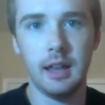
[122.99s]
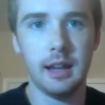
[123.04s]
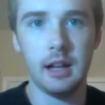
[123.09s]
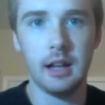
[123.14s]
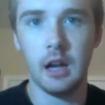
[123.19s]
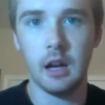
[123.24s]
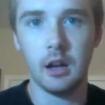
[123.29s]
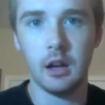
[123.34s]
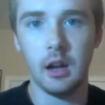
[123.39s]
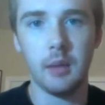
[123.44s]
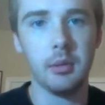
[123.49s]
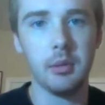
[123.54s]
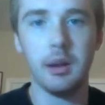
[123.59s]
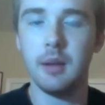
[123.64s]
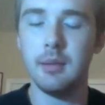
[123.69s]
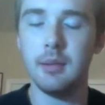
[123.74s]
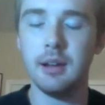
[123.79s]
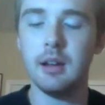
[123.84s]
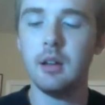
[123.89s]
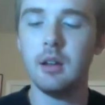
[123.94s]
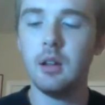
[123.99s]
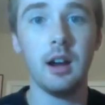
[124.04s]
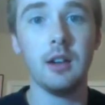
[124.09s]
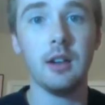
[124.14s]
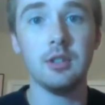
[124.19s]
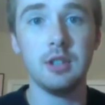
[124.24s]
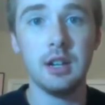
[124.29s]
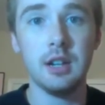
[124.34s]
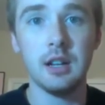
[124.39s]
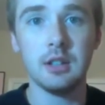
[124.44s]
Gaga, but I mean,
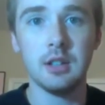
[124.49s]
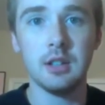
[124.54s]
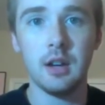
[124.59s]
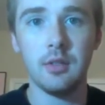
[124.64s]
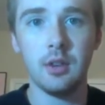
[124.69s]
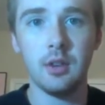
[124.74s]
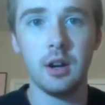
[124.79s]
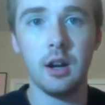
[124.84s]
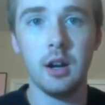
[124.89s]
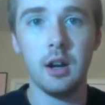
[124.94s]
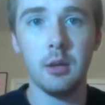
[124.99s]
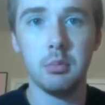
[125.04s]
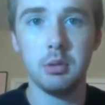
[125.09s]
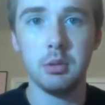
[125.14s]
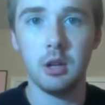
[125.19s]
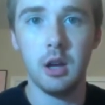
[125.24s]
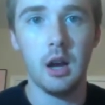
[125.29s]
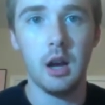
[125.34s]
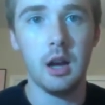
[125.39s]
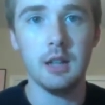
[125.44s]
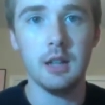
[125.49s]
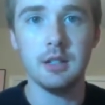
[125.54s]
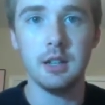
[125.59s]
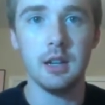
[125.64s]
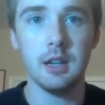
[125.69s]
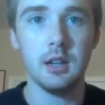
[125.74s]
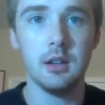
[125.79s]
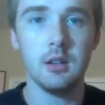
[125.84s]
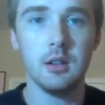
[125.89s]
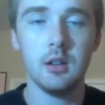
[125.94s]
she gets off on applause
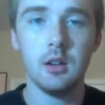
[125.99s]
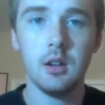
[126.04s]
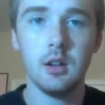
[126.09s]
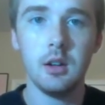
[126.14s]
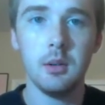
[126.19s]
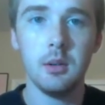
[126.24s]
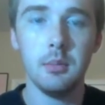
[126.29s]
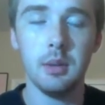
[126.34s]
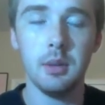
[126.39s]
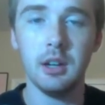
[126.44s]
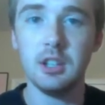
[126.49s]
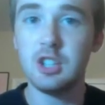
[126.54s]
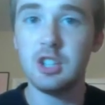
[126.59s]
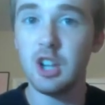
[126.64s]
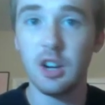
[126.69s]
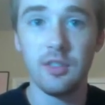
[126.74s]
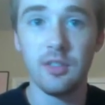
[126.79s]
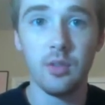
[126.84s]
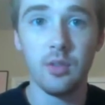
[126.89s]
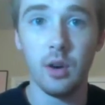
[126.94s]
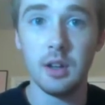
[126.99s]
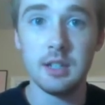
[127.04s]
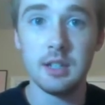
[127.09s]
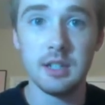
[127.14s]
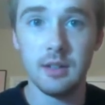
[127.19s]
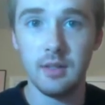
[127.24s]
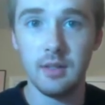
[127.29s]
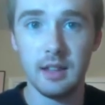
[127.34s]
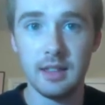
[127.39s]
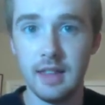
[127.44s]
and being cheered for and
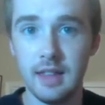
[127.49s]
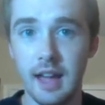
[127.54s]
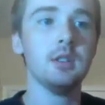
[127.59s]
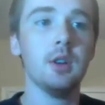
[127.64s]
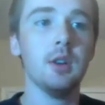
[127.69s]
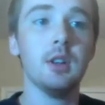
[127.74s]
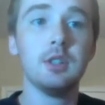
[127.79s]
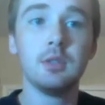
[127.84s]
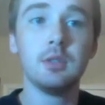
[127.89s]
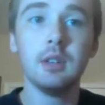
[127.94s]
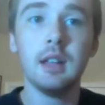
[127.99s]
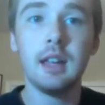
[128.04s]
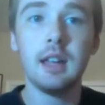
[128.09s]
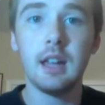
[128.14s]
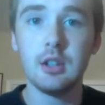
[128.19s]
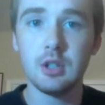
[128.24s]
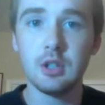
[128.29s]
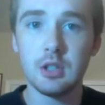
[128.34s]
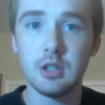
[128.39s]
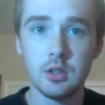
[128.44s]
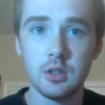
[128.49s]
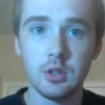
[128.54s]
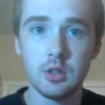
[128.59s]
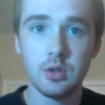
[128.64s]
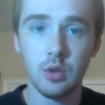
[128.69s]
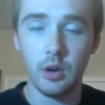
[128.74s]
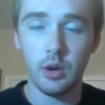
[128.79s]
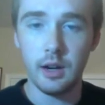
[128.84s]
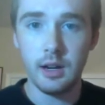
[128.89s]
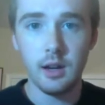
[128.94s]
stuff like that. It's a really interesting
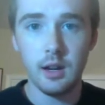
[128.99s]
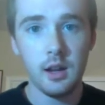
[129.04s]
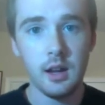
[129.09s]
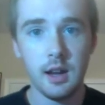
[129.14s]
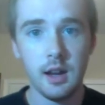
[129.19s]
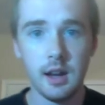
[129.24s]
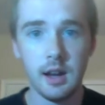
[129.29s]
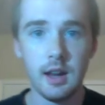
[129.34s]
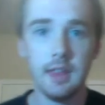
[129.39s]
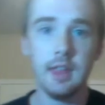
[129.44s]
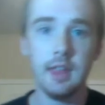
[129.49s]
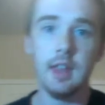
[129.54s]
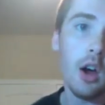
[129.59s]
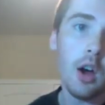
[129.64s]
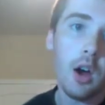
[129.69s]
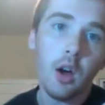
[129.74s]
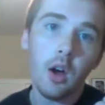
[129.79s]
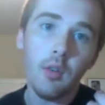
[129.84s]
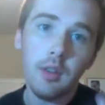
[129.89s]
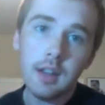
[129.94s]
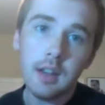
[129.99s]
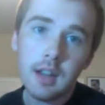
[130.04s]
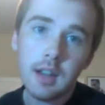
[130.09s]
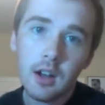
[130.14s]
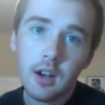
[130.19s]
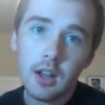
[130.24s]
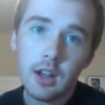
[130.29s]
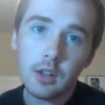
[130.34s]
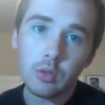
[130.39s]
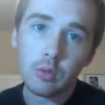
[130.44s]
story. And then over here
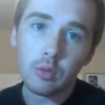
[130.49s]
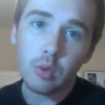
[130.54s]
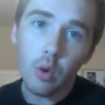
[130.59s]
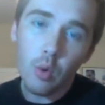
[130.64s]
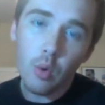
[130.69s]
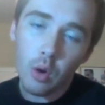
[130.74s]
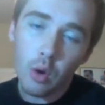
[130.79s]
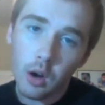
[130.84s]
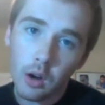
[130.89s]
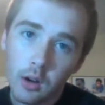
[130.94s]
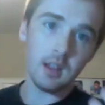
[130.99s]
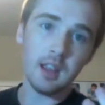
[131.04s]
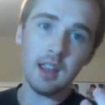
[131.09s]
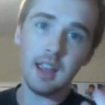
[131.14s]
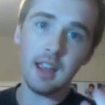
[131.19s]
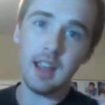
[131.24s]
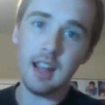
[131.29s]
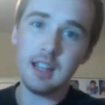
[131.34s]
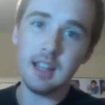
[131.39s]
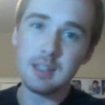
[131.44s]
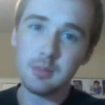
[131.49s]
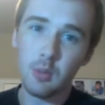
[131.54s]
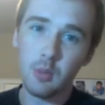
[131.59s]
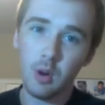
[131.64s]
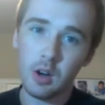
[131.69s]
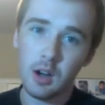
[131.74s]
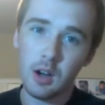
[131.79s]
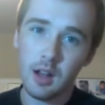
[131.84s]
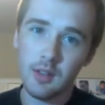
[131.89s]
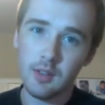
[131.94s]
is Roar. It's
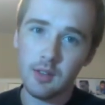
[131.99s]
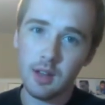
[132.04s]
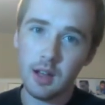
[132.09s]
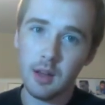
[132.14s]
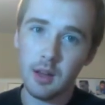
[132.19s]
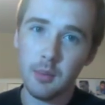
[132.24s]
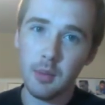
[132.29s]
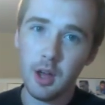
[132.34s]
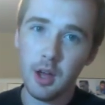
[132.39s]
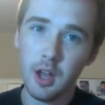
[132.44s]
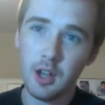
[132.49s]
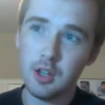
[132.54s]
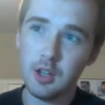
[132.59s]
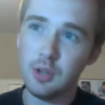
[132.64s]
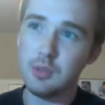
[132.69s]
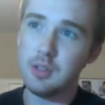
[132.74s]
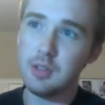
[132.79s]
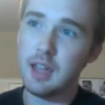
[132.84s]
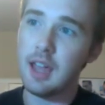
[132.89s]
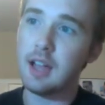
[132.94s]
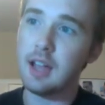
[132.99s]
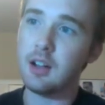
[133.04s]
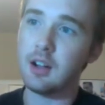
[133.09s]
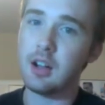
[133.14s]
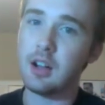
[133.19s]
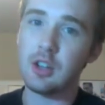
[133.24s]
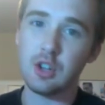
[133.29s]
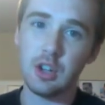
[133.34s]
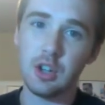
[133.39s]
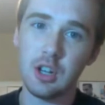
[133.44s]
more of a new take
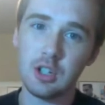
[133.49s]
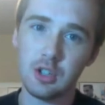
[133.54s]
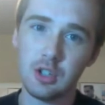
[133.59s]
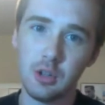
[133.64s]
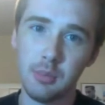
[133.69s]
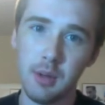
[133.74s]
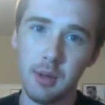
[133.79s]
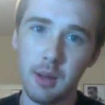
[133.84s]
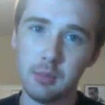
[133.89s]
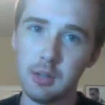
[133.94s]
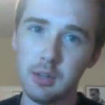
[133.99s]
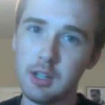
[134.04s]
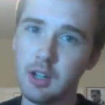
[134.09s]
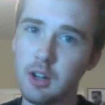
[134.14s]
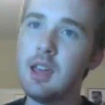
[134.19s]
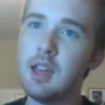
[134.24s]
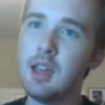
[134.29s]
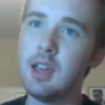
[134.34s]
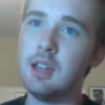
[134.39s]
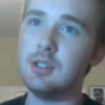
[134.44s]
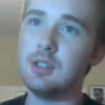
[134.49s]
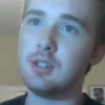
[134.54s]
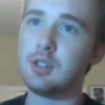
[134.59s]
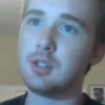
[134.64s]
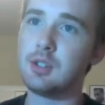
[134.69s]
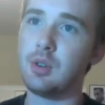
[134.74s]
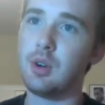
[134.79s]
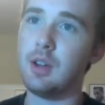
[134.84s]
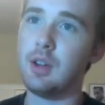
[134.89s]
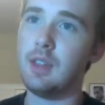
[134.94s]
on a traditional pop record. It's a
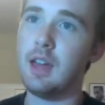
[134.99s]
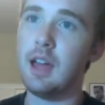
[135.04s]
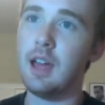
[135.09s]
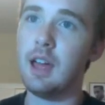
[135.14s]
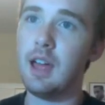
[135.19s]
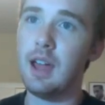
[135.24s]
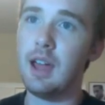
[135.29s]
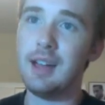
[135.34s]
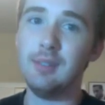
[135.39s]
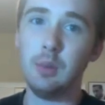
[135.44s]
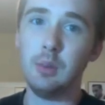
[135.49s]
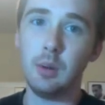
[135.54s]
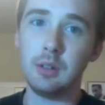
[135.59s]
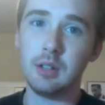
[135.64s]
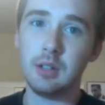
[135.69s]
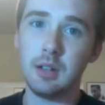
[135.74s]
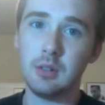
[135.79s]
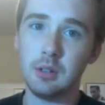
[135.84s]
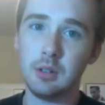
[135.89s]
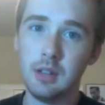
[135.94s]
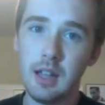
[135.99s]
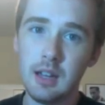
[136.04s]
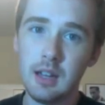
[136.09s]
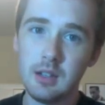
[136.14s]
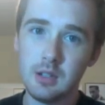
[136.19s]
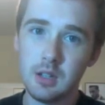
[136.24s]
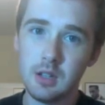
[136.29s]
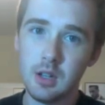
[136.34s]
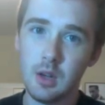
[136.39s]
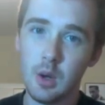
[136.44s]
story that everyone can relate
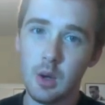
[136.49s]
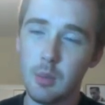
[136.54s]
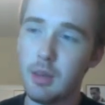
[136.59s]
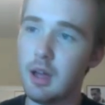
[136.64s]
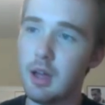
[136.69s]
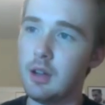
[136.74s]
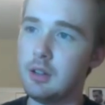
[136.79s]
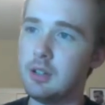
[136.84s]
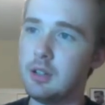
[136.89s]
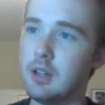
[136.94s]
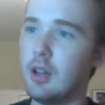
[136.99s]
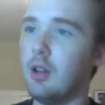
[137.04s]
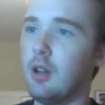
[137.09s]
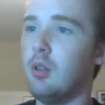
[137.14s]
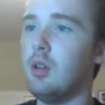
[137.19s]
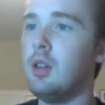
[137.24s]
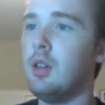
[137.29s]
to about, you know,